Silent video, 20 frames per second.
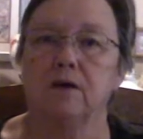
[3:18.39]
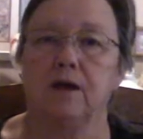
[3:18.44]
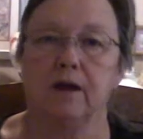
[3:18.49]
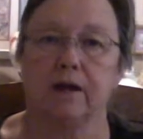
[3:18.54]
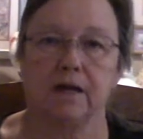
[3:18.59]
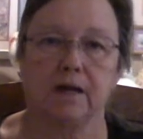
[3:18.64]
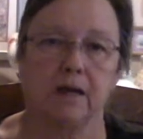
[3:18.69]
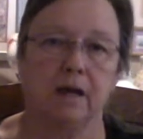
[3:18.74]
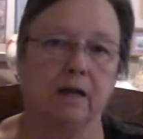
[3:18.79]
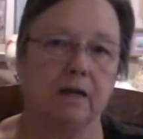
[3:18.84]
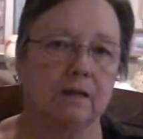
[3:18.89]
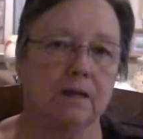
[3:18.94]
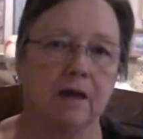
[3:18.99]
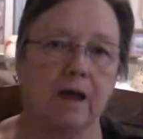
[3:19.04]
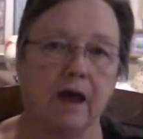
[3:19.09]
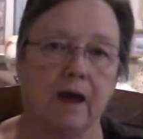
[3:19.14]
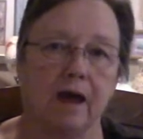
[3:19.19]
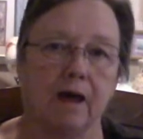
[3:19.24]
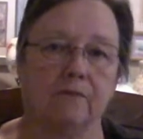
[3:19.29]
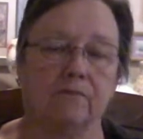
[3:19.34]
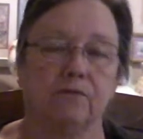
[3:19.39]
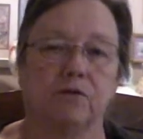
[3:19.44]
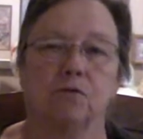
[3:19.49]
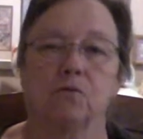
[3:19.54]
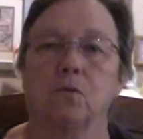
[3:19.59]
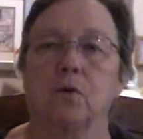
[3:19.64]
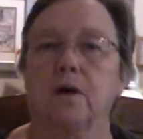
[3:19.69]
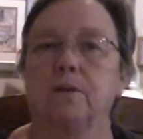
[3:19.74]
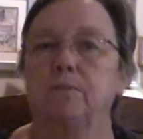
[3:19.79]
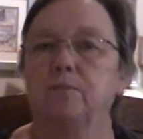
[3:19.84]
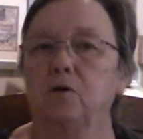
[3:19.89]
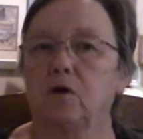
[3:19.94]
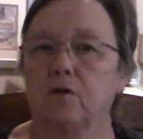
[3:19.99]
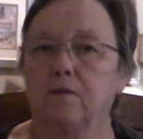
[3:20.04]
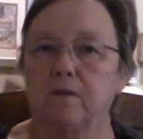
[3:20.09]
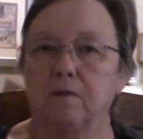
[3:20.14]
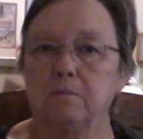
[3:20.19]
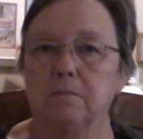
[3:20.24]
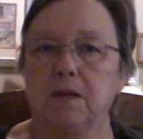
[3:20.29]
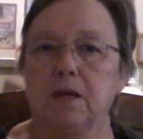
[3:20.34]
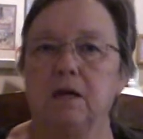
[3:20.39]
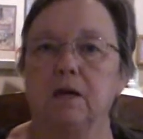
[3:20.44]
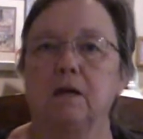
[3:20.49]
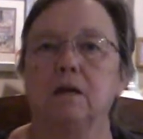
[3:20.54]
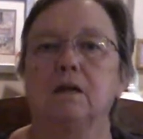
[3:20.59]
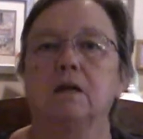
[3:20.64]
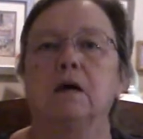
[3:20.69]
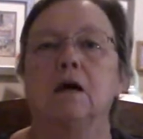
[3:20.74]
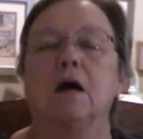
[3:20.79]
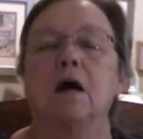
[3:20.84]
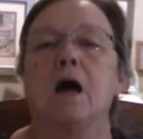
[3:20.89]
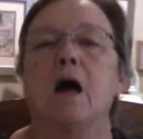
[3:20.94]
that I cut in half and rubbed on the meat,